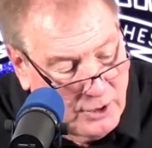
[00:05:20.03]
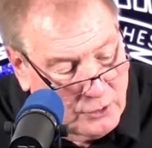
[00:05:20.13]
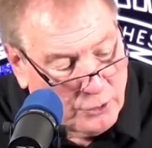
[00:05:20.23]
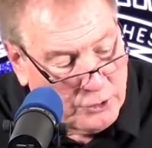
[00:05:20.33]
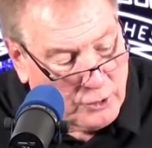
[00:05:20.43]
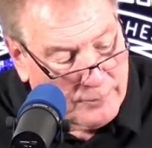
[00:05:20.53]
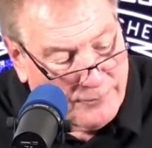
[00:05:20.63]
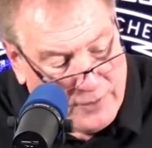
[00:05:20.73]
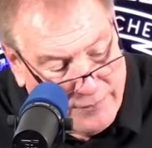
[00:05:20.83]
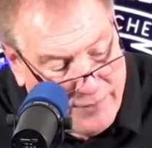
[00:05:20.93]
It only took him
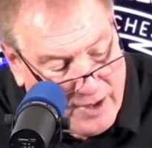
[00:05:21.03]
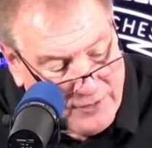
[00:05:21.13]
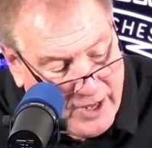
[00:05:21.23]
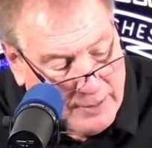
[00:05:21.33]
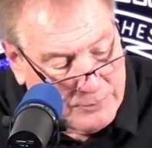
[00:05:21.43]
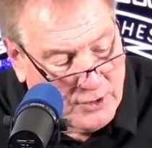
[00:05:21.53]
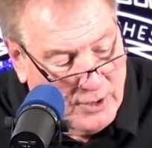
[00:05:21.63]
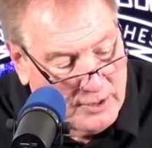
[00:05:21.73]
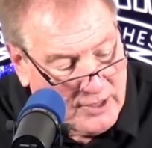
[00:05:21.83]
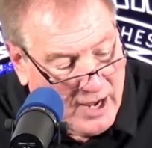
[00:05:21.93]
55 games,
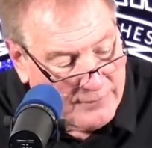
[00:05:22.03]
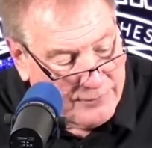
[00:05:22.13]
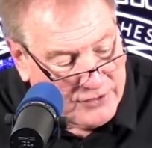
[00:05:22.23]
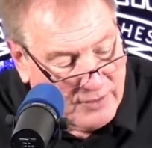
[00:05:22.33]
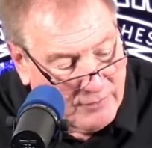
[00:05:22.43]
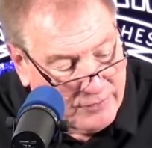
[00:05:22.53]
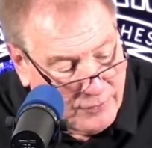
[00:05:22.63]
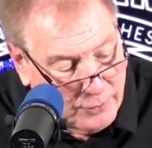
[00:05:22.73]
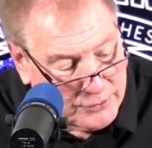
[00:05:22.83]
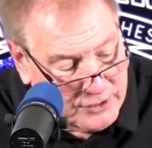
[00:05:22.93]
tied for 7th
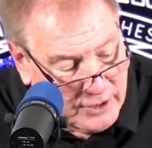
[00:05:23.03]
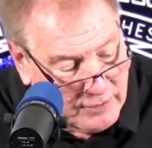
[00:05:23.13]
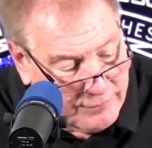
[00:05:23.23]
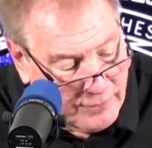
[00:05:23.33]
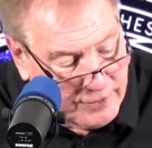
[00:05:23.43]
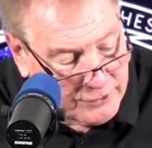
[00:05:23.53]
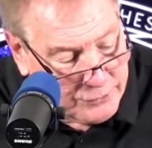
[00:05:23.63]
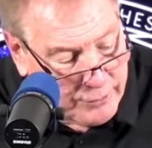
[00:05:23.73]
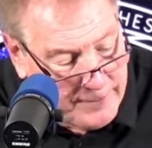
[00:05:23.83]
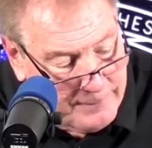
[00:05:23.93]
fewest in NFL
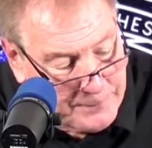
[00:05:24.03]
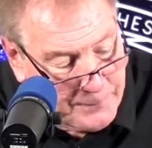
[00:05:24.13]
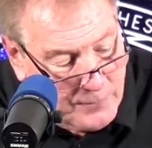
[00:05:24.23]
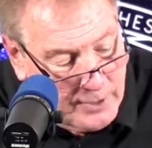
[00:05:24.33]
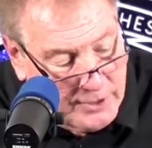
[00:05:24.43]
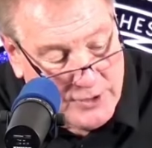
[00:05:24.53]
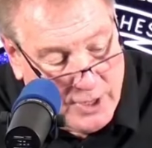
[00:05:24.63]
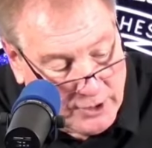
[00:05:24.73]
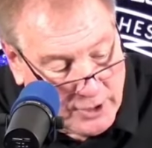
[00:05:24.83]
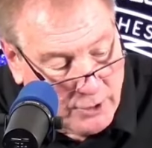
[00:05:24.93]
history. He's now
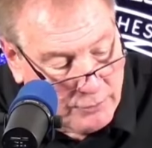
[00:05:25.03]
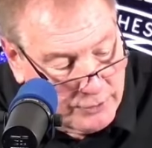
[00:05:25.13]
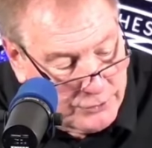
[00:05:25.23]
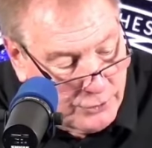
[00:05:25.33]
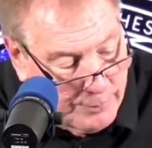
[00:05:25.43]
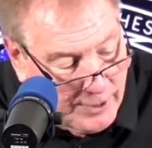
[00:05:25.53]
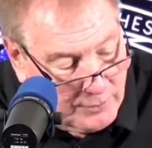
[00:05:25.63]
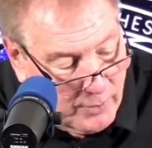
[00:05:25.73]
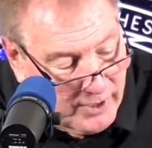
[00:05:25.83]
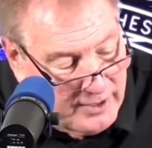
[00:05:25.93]
got 102, by the
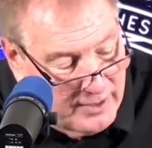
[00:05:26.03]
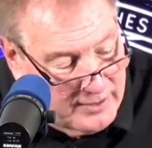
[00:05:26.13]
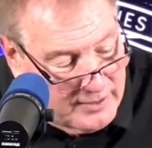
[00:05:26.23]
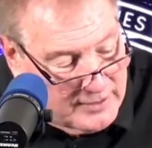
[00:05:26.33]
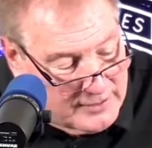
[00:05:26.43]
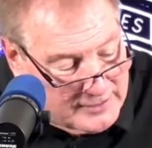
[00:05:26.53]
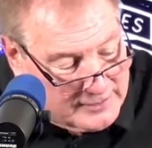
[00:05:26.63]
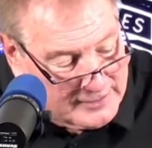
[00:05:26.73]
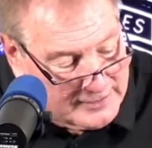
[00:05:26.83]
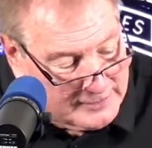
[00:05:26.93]
way.
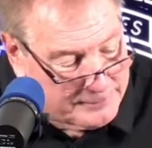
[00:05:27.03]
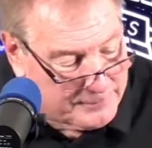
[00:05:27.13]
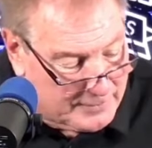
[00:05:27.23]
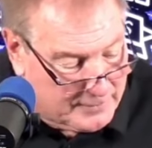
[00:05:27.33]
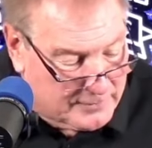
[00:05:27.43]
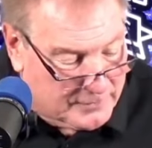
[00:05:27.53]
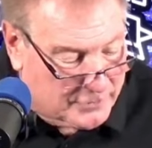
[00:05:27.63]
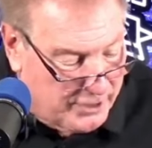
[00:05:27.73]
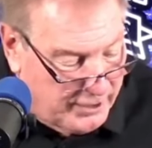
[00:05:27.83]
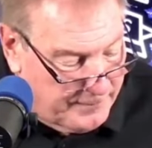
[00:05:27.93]
Let's see.